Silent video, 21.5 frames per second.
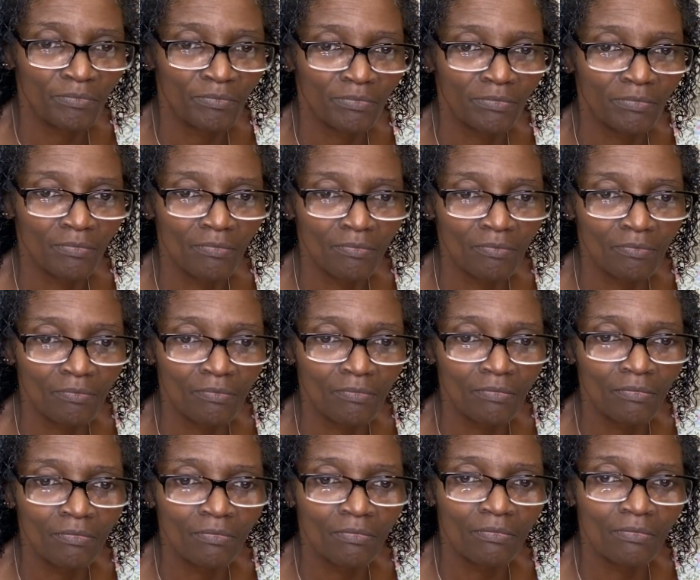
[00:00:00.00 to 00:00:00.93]

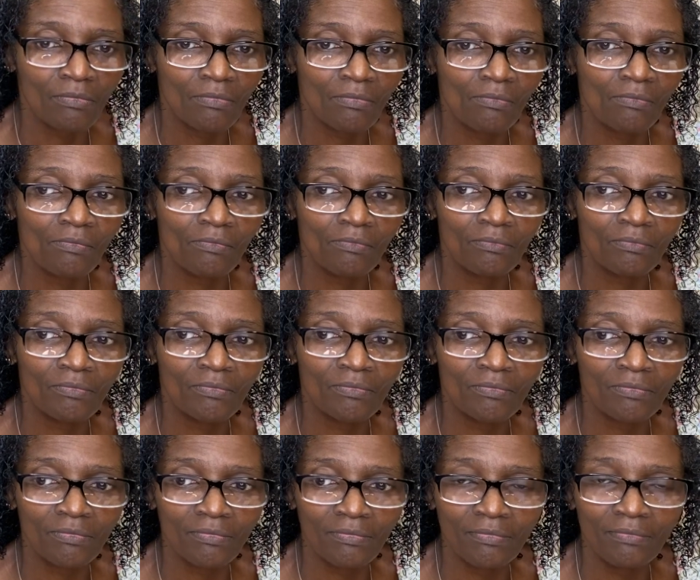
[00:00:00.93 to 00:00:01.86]

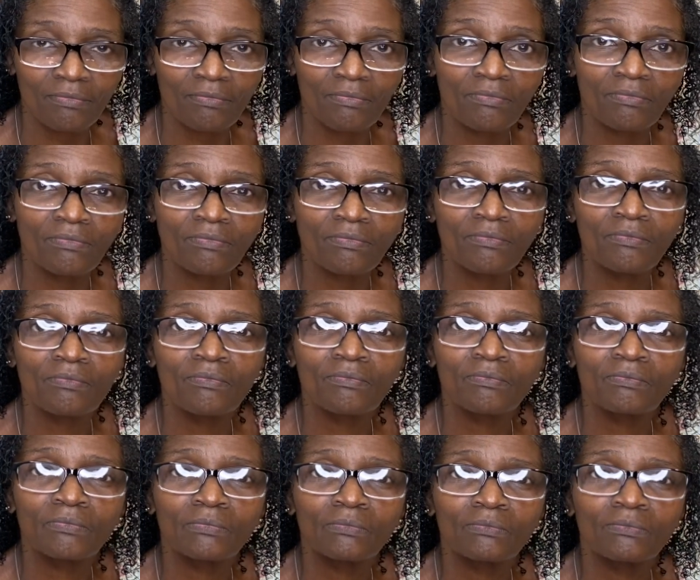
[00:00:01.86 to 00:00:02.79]

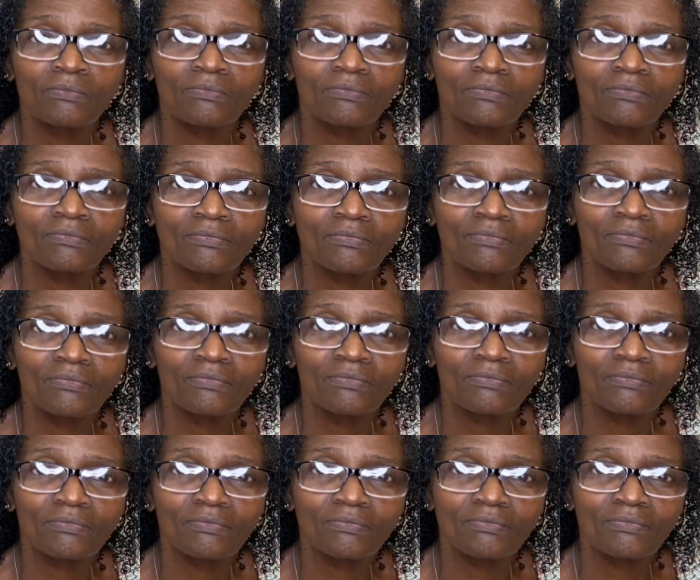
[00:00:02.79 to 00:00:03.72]

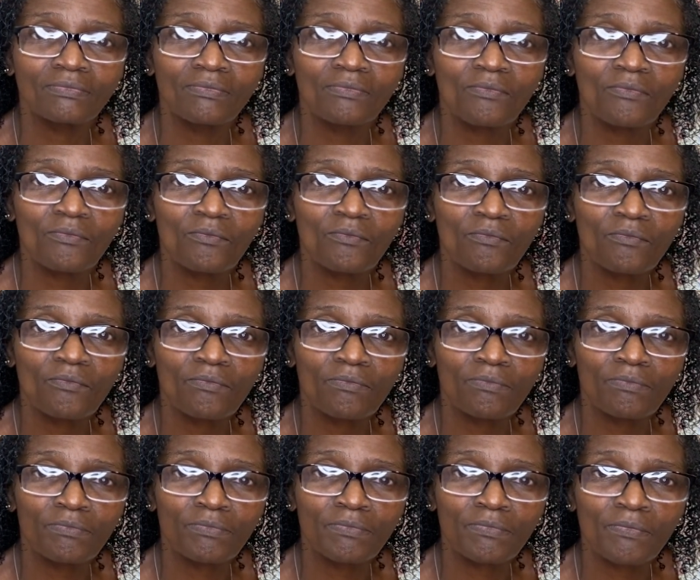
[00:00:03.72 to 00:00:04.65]

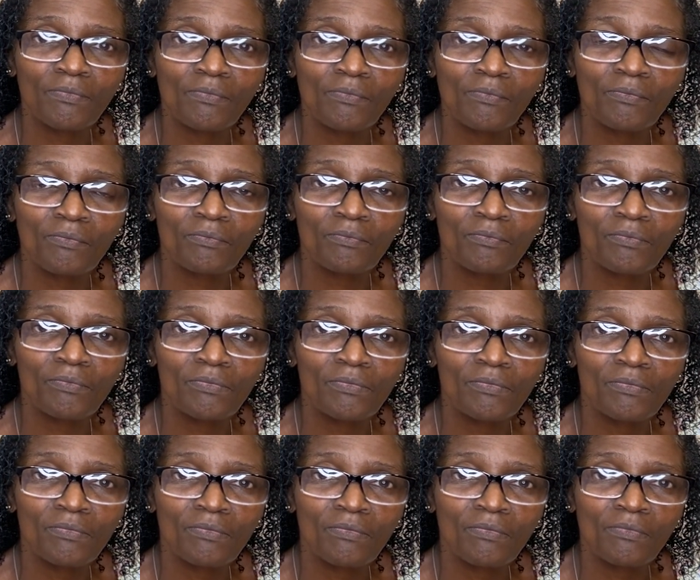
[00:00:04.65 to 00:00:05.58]

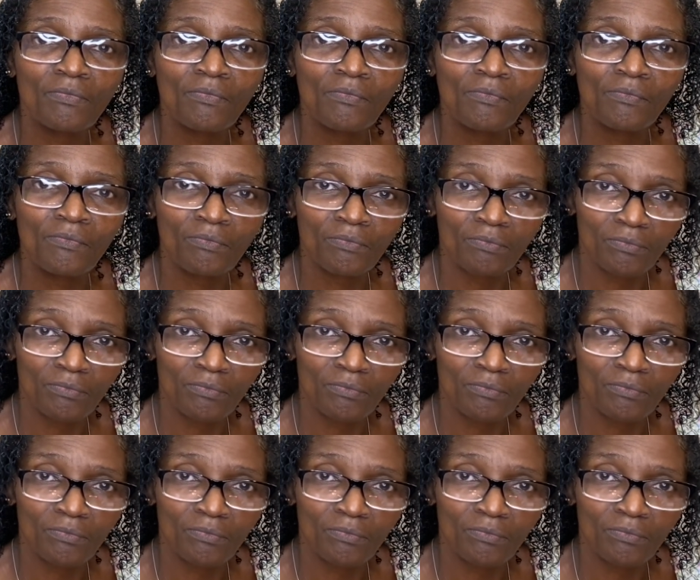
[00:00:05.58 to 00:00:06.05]
The person shown says nothing.